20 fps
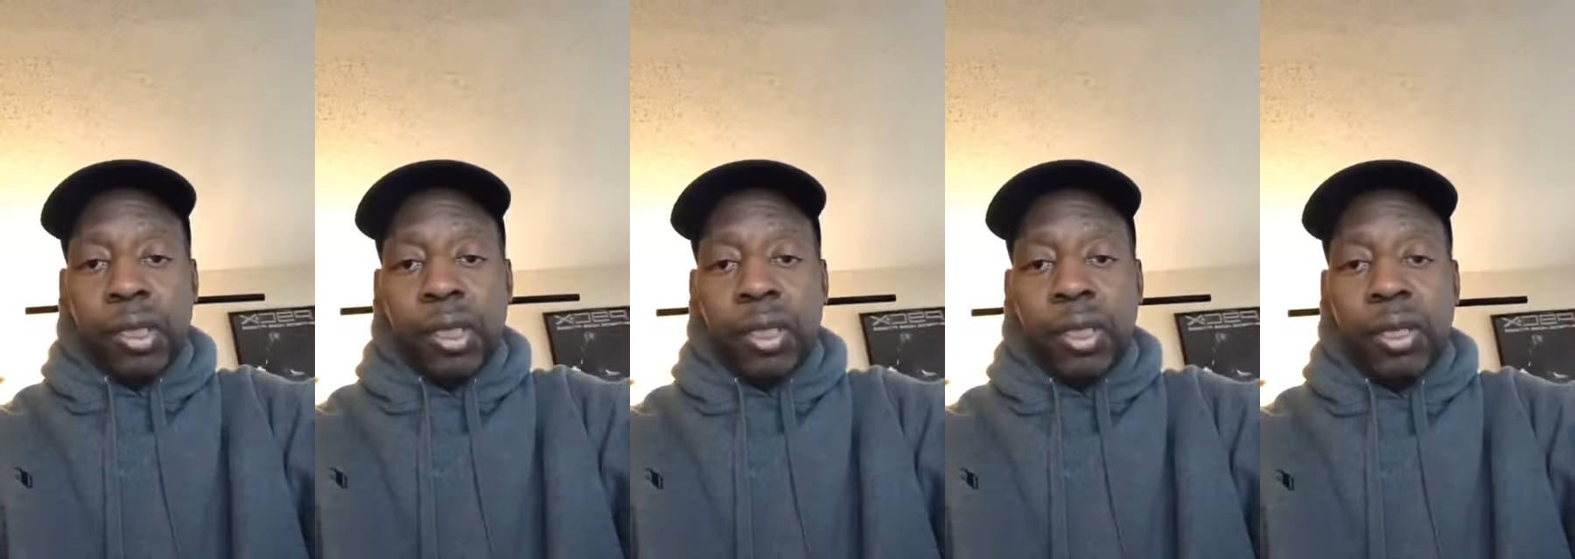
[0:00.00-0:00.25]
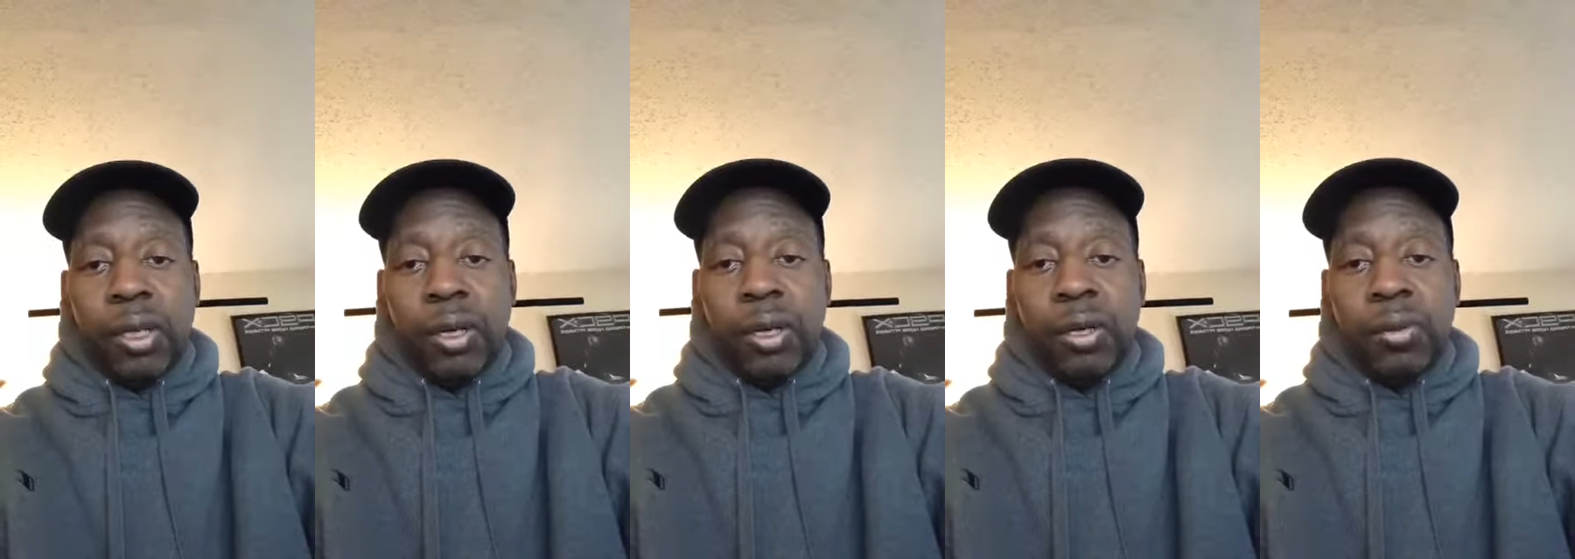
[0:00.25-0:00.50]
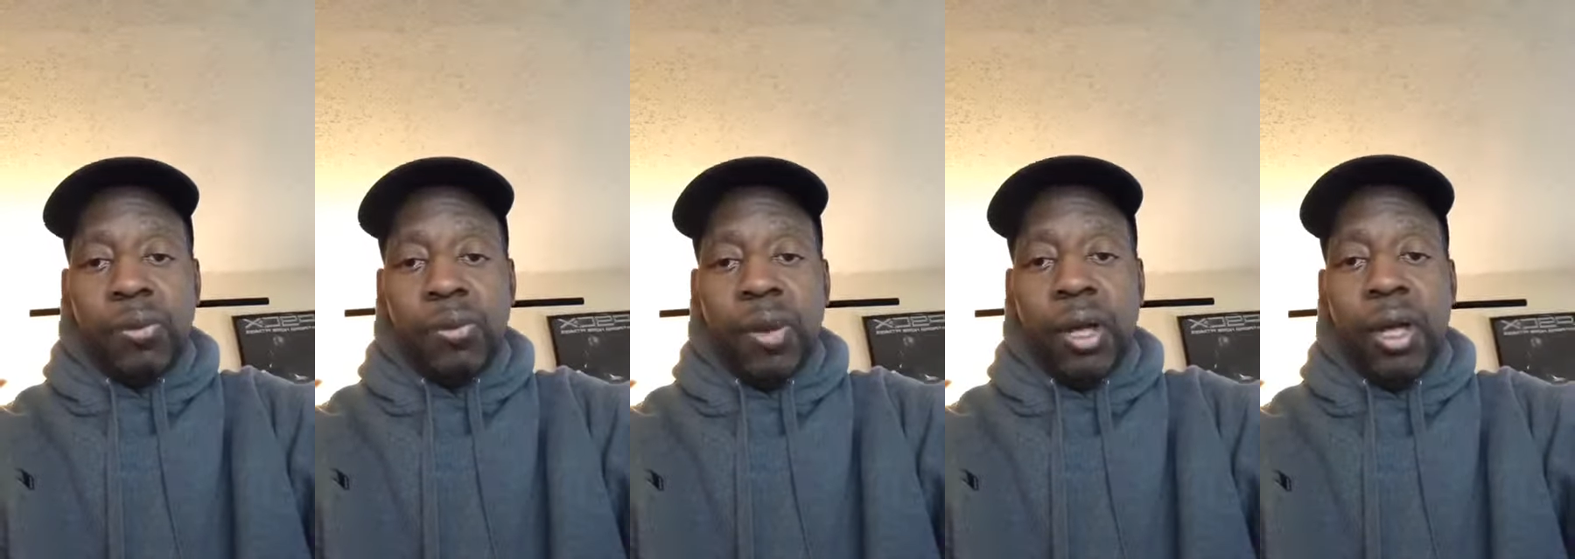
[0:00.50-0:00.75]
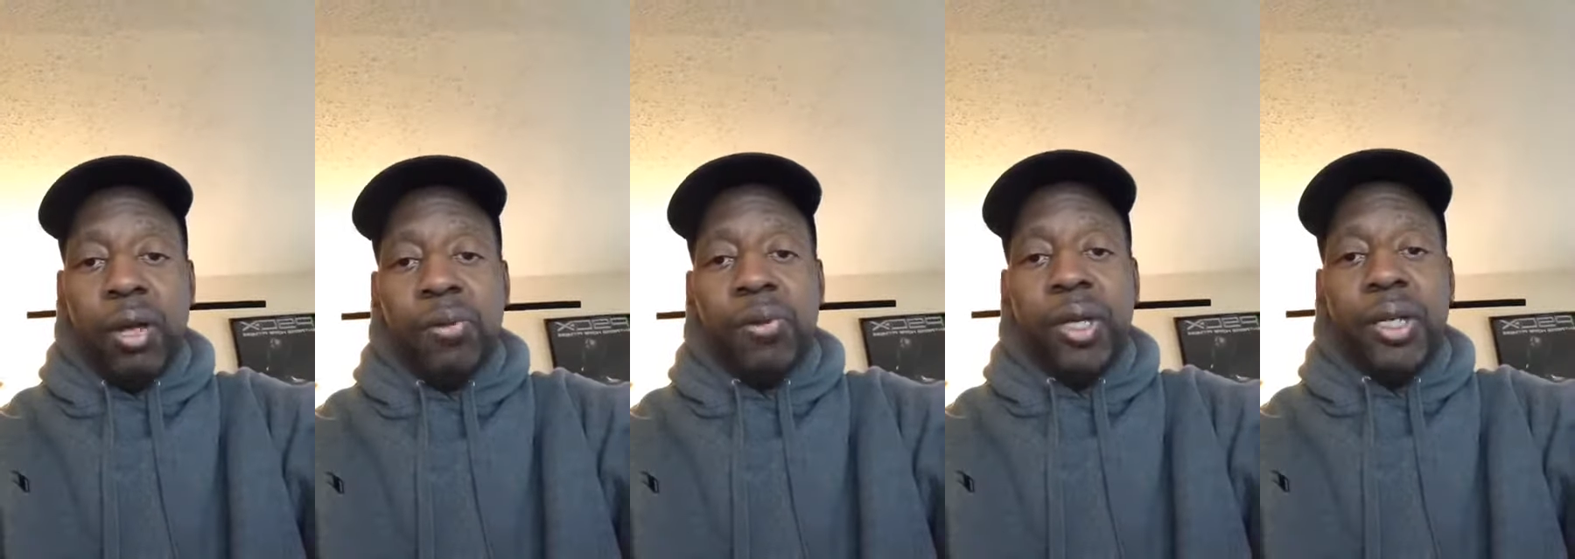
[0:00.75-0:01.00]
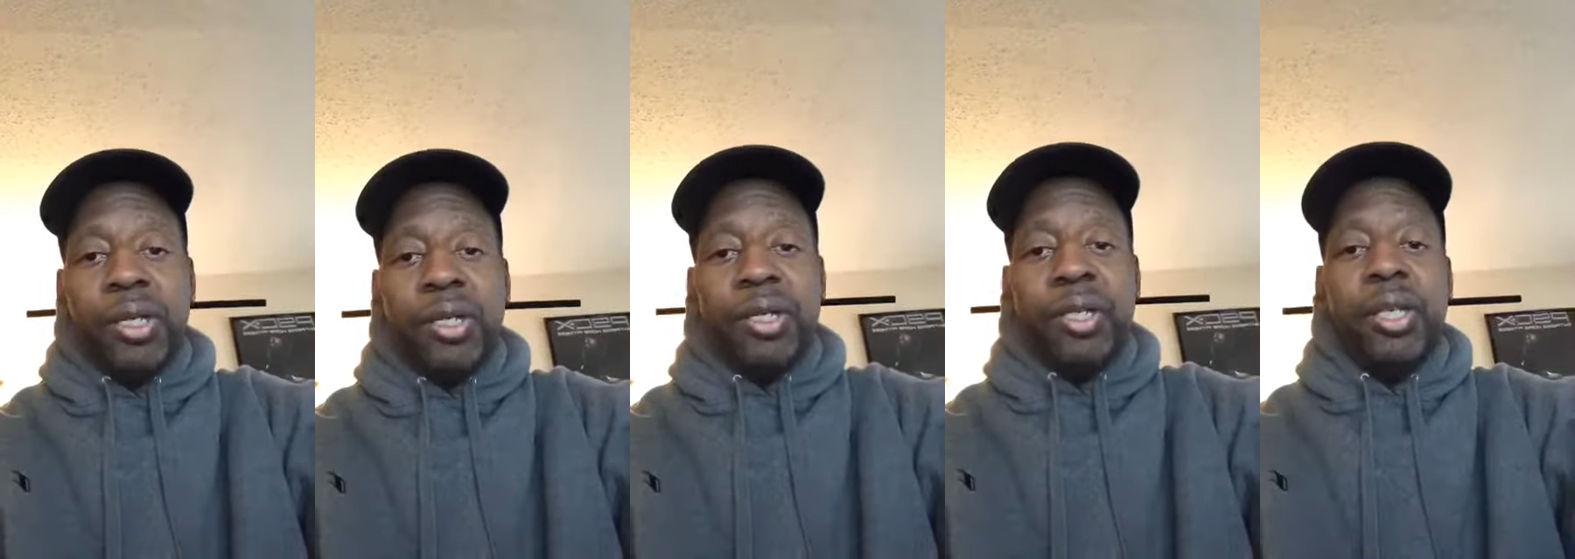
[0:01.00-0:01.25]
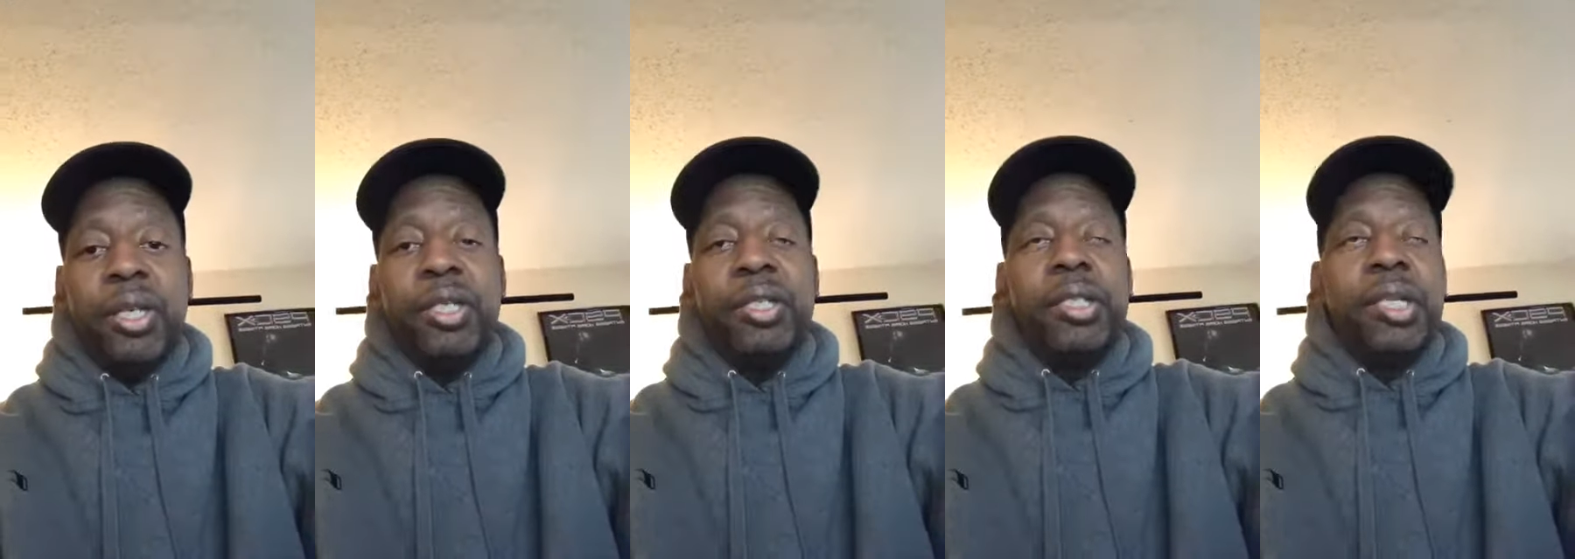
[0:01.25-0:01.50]
your well
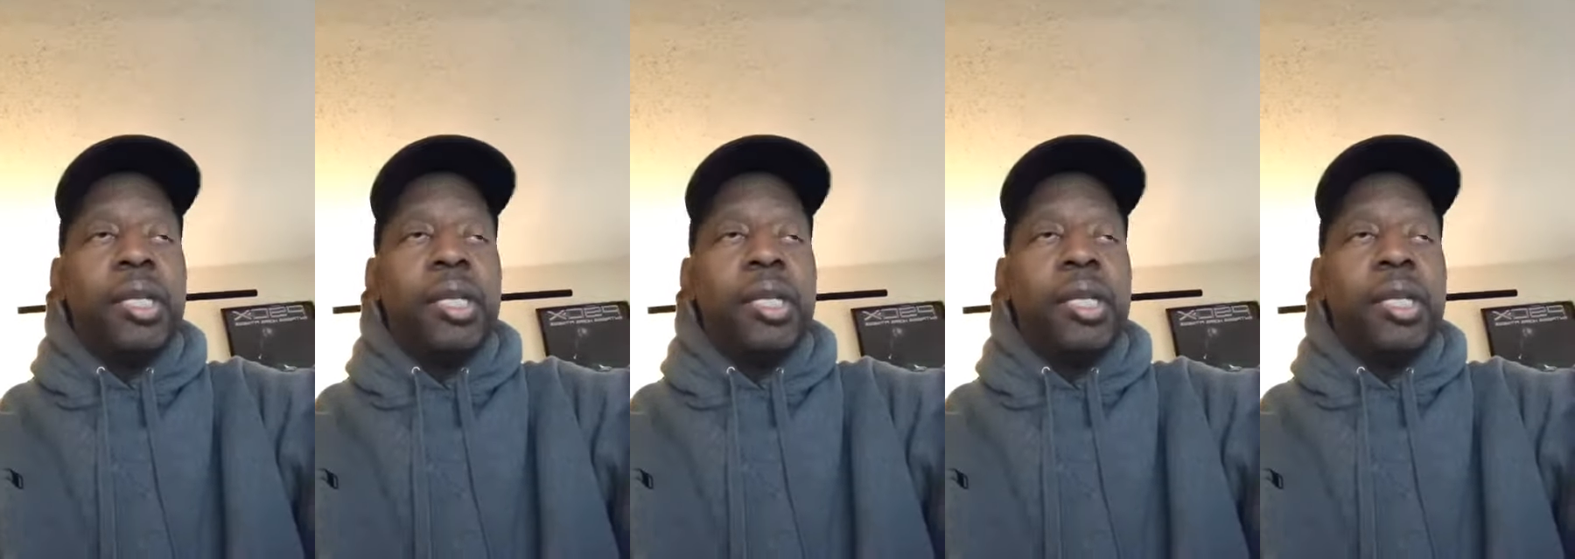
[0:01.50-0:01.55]
wishes,